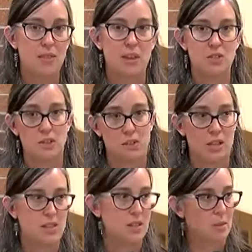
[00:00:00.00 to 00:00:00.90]
That
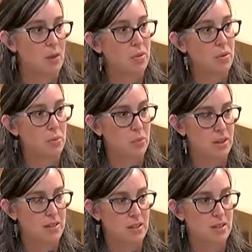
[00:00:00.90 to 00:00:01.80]
generates about
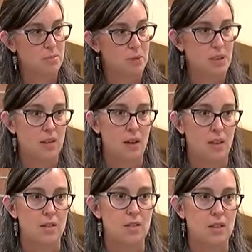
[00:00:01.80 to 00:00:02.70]
$1.6 million
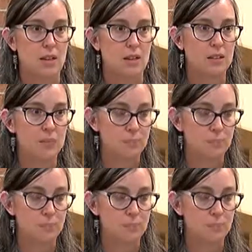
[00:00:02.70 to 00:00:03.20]
a year.